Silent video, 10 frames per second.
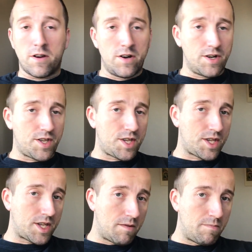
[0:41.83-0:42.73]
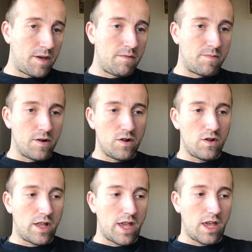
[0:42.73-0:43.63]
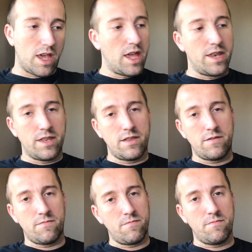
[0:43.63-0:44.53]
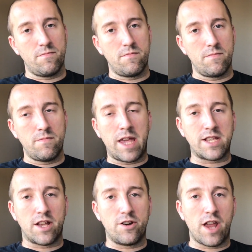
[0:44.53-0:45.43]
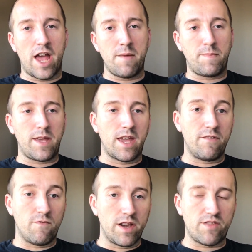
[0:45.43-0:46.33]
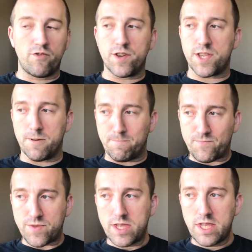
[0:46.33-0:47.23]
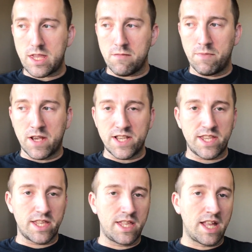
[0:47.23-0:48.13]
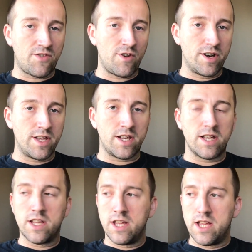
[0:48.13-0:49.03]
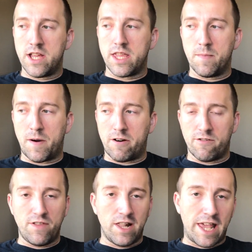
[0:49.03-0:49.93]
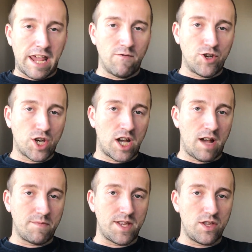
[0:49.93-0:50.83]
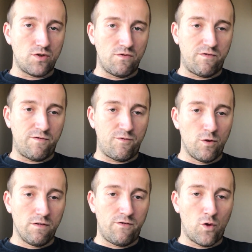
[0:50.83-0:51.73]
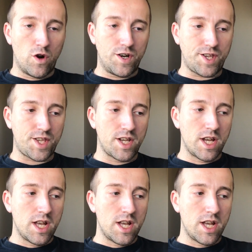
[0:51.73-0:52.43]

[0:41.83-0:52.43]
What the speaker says: hurts some people and makes others happy and vice versa. Because that's where the power of the language comes into full force,